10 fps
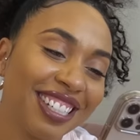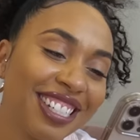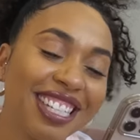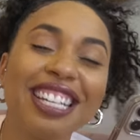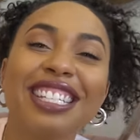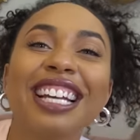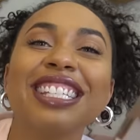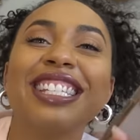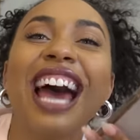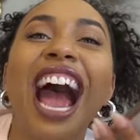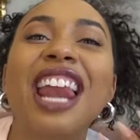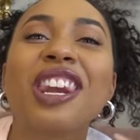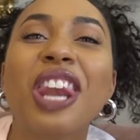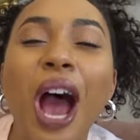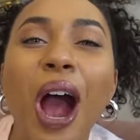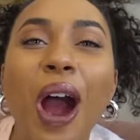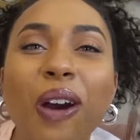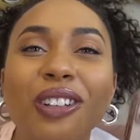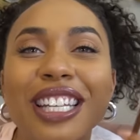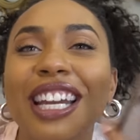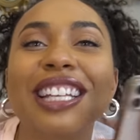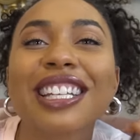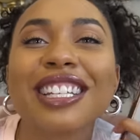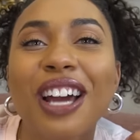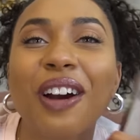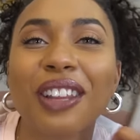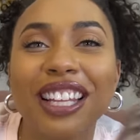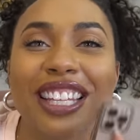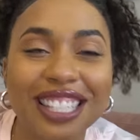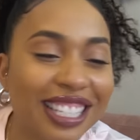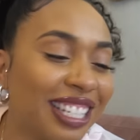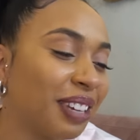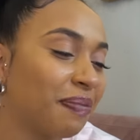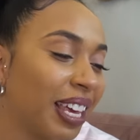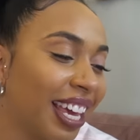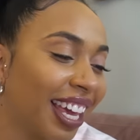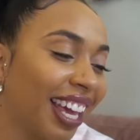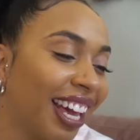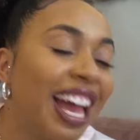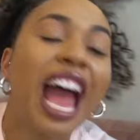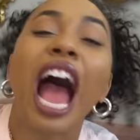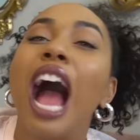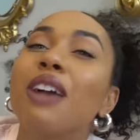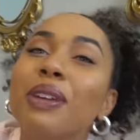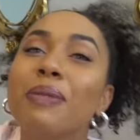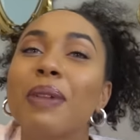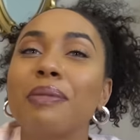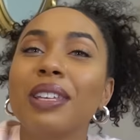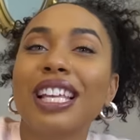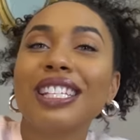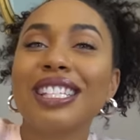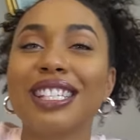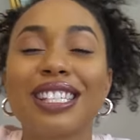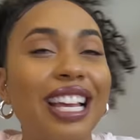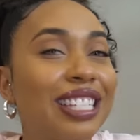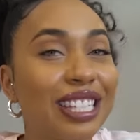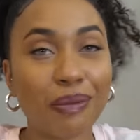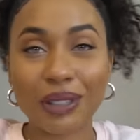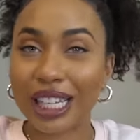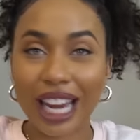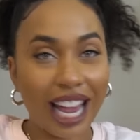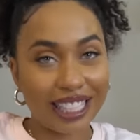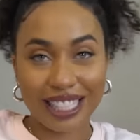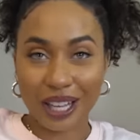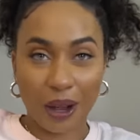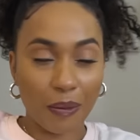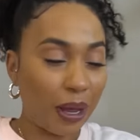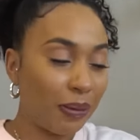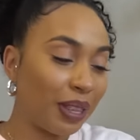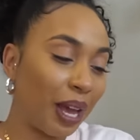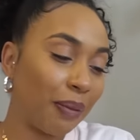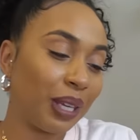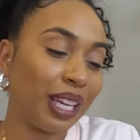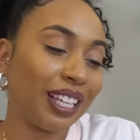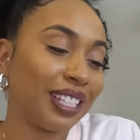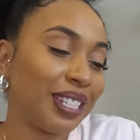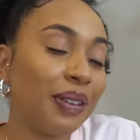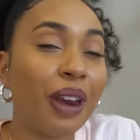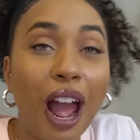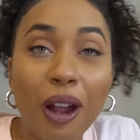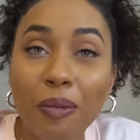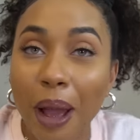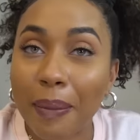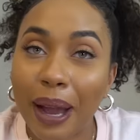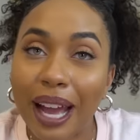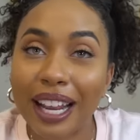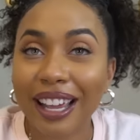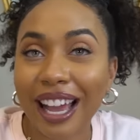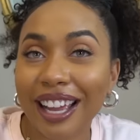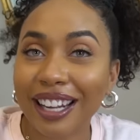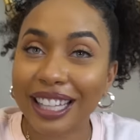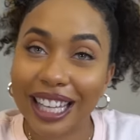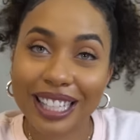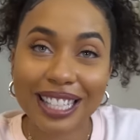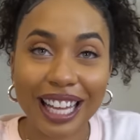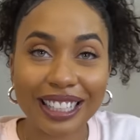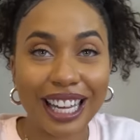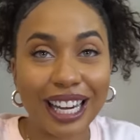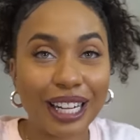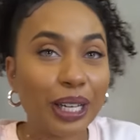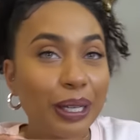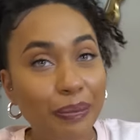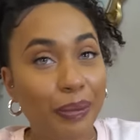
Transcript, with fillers: She does not know. She doesn't know that this isn't me. I mean, maybe that's something nice though. Maybe that means, you know, my body kind of looks like that a little